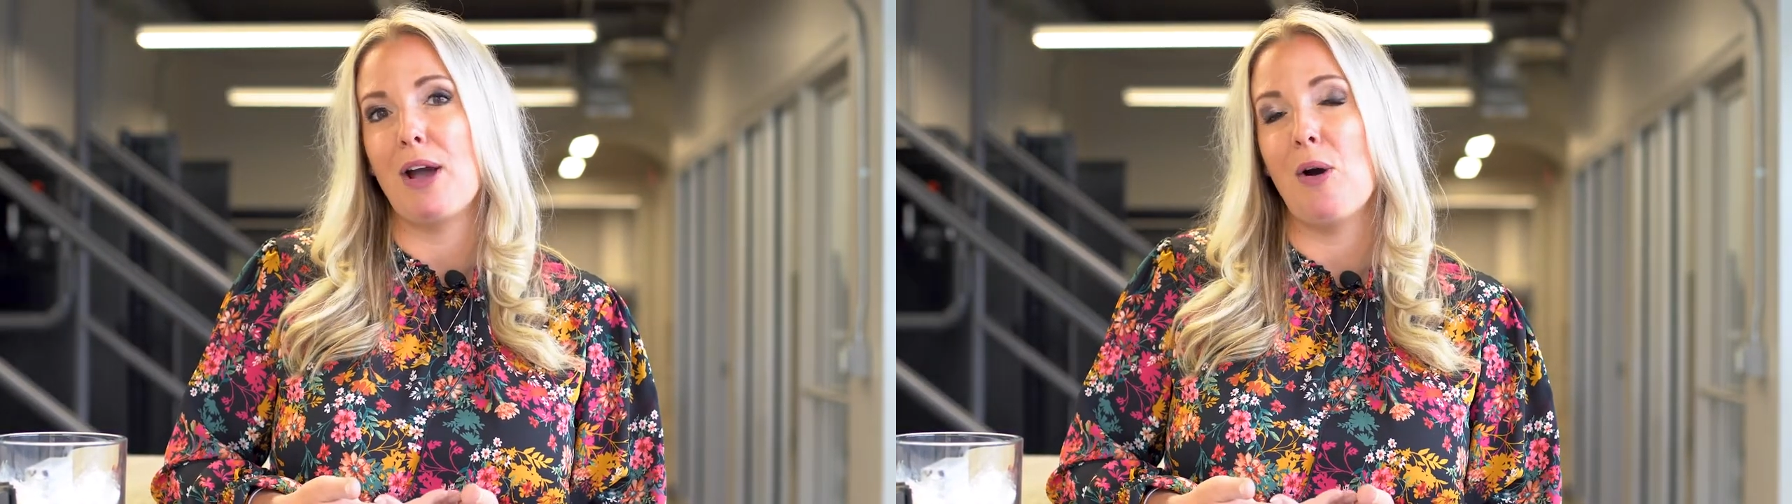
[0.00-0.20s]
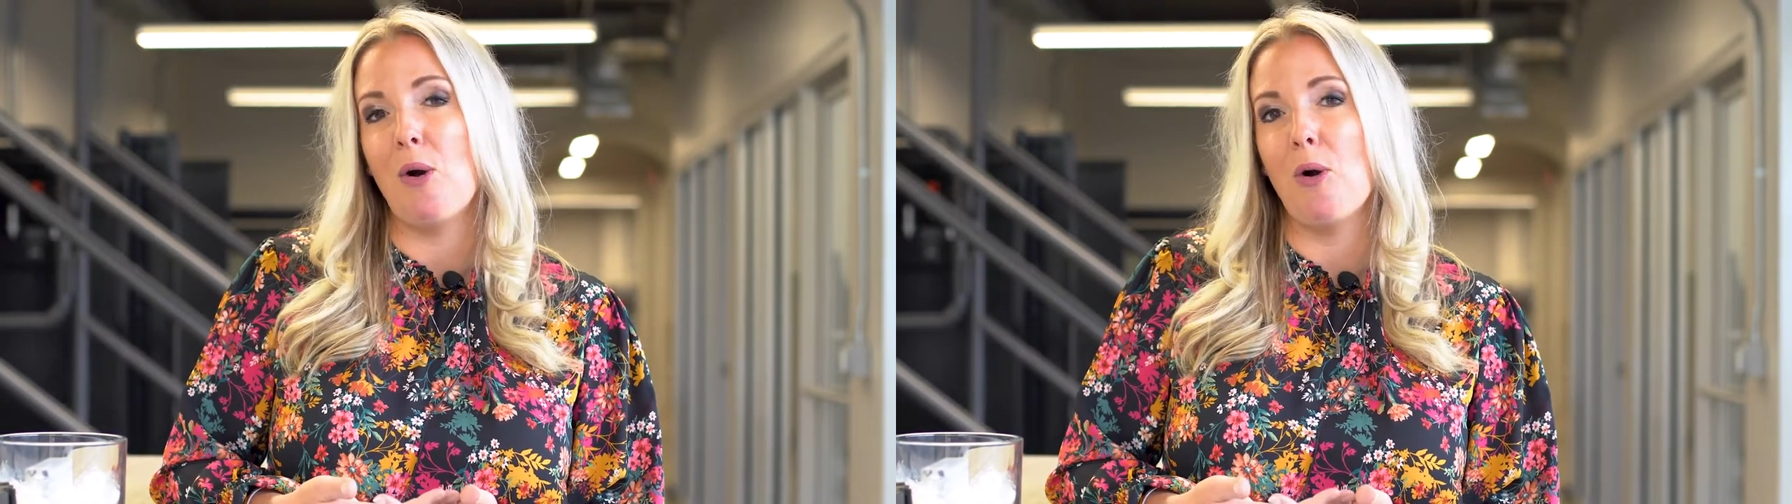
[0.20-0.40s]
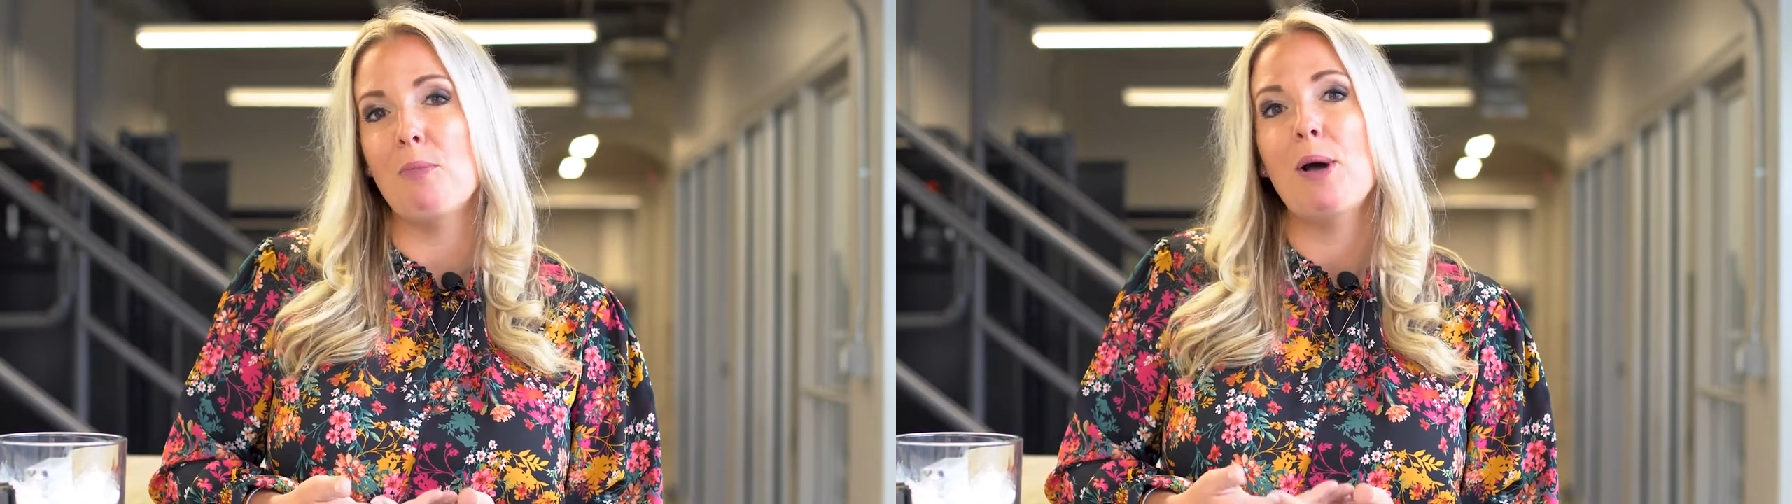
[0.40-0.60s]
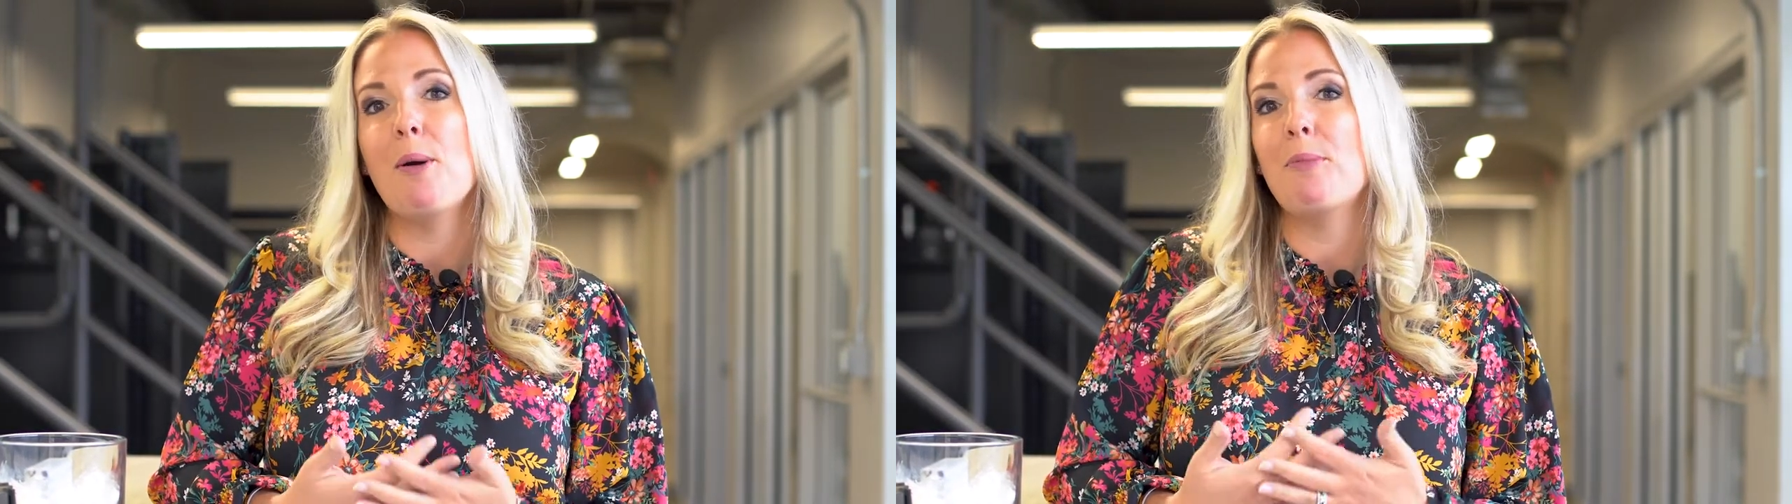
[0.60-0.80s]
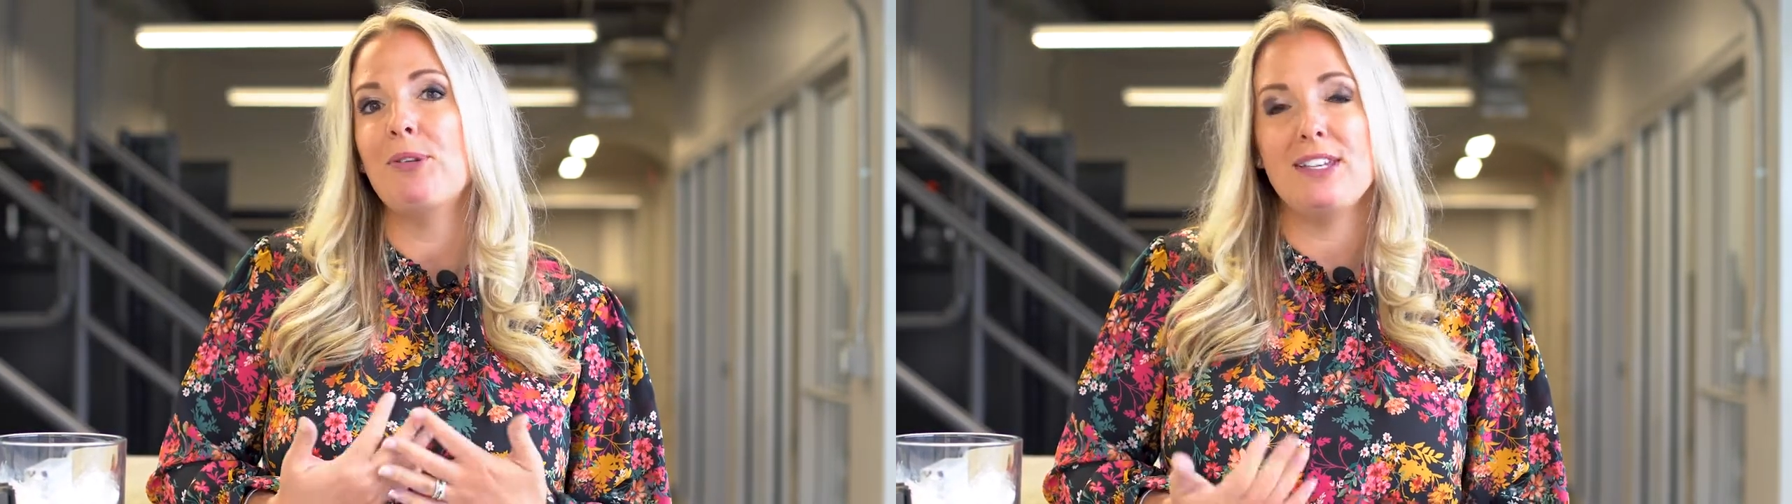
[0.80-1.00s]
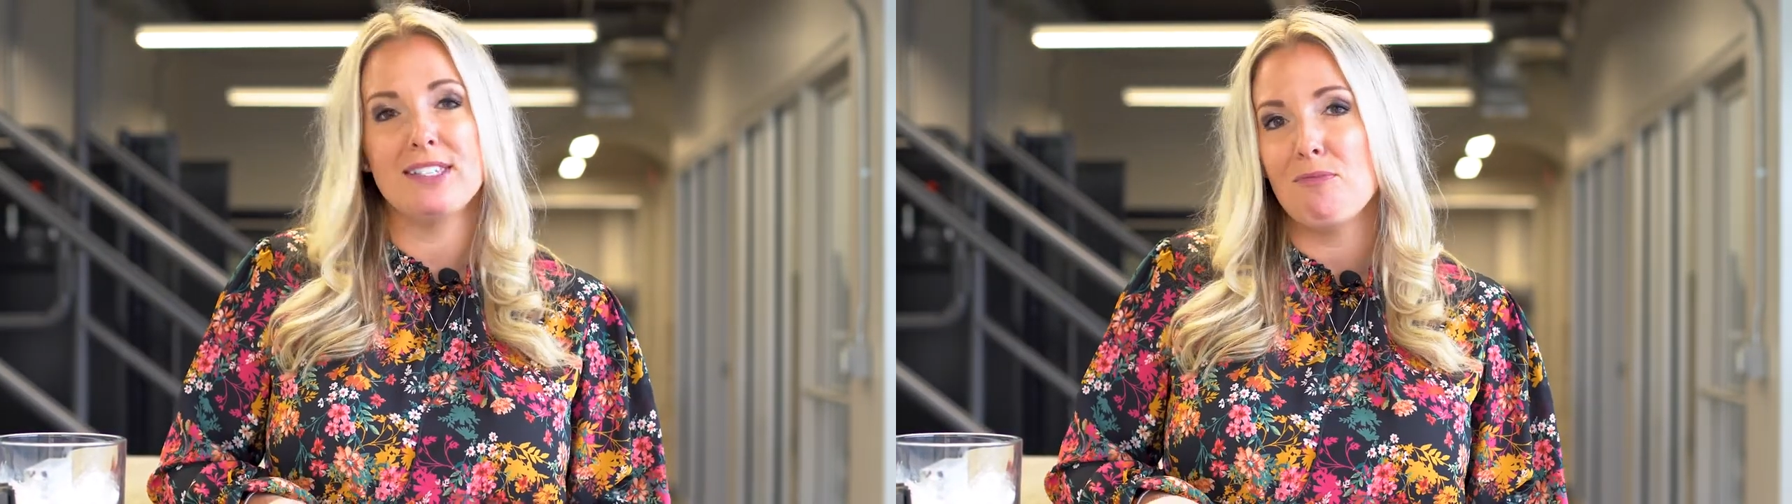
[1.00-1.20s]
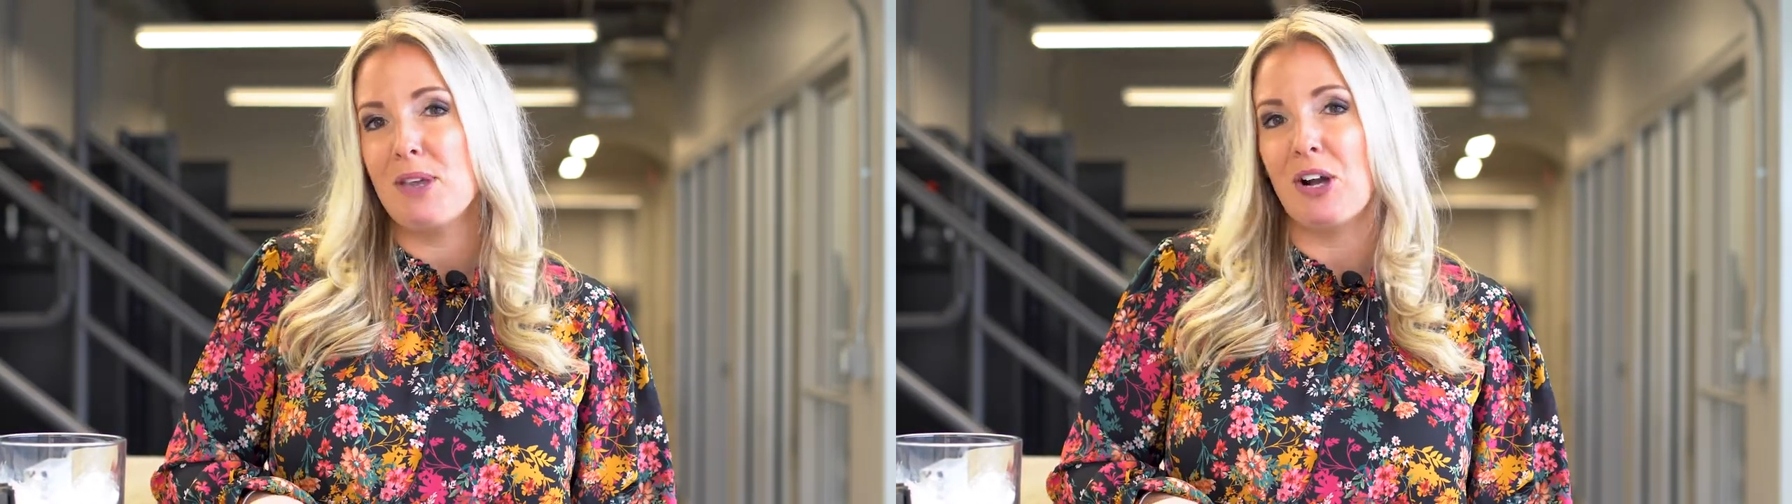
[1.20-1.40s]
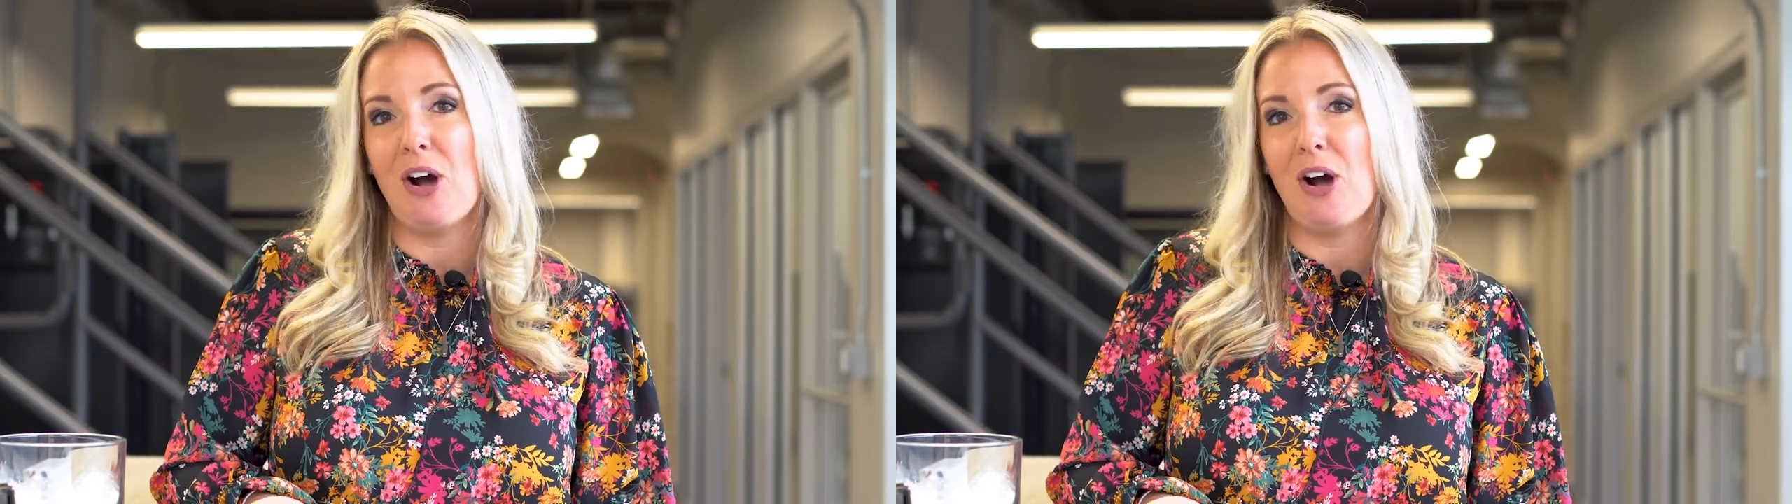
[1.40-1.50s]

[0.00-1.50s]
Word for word: a home, please give me a